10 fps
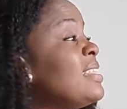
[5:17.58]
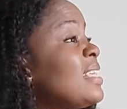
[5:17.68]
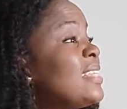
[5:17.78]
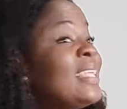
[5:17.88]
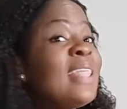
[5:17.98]

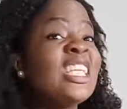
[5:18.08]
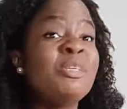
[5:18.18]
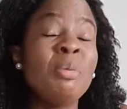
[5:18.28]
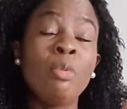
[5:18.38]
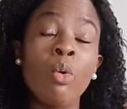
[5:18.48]
there's like 30
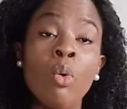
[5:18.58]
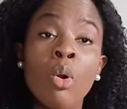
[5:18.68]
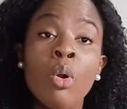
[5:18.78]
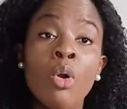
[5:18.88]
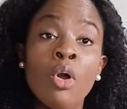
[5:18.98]
people.
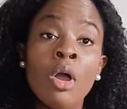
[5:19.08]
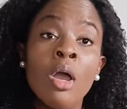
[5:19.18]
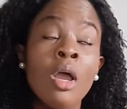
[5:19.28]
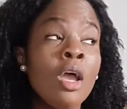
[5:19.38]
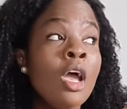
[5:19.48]

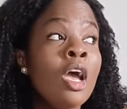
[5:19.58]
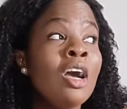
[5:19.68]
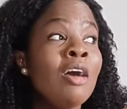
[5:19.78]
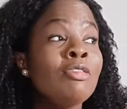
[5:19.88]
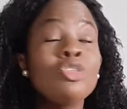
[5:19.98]

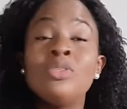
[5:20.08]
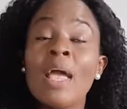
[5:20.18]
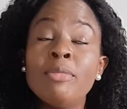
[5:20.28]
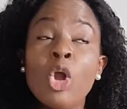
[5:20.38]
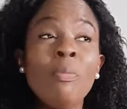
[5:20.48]
To
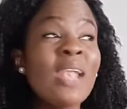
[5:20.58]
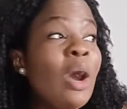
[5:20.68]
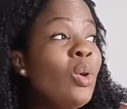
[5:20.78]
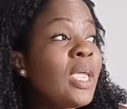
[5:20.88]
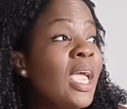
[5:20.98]
them, they'll be like,
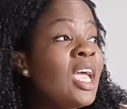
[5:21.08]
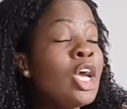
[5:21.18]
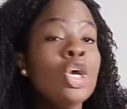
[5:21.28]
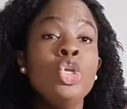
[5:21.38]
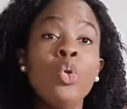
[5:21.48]
okay,
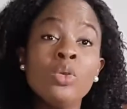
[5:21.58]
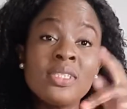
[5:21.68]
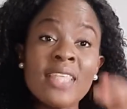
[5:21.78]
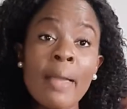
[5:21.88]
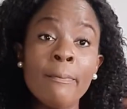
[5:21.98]
you will see
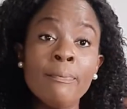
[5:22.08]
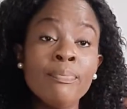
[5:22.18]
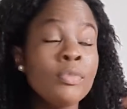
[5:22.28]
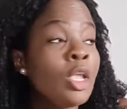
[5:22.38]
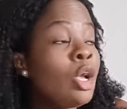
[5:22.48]
them.
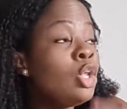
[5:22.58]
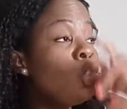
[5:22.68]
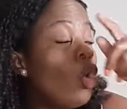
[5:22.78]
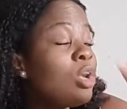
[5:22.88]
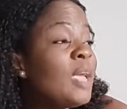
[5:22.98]

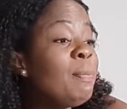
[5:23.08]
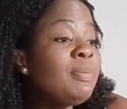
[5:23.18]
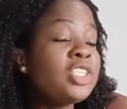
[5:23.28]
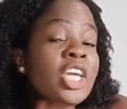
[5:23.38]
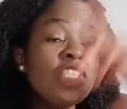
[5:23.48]
They'll keep
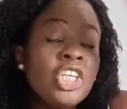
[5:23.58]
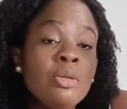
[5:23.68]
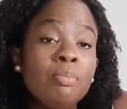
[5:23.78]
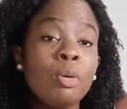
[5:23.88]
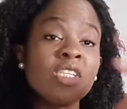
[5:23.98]

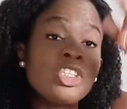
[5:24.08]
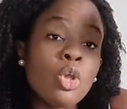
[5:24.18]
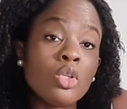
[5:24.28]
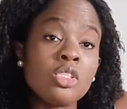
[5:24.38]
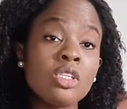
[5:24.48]
changing
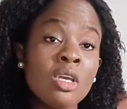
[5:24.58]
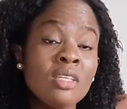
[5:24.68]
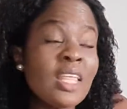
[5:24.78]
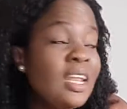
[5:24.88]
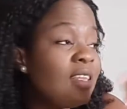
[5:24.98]
positions,
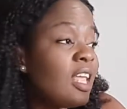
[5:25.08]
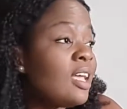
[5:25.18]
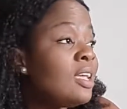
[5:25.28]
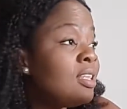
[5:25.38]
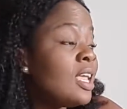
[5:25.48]
telling
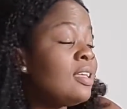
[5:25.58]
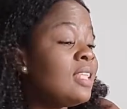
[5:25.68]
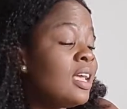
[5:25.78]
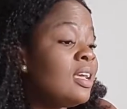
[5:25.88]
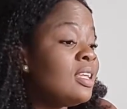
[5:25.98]

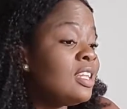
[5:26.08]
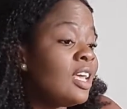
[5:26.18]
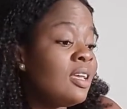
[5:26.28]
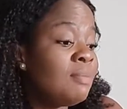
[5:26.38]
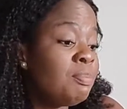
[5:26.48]

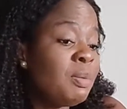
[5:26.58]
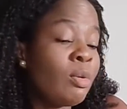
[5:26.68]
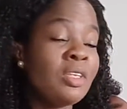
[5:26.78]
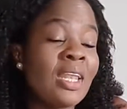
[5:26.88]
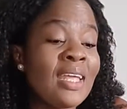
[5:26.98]
the
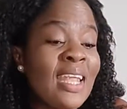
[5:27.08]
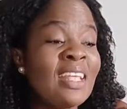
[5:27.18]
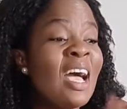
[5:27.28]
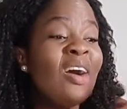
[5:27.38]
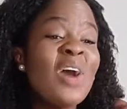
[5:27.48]
people on the line
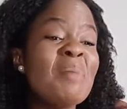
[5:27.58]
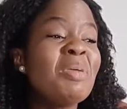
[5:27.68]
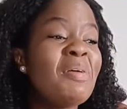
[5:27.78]
that, oh, I'm not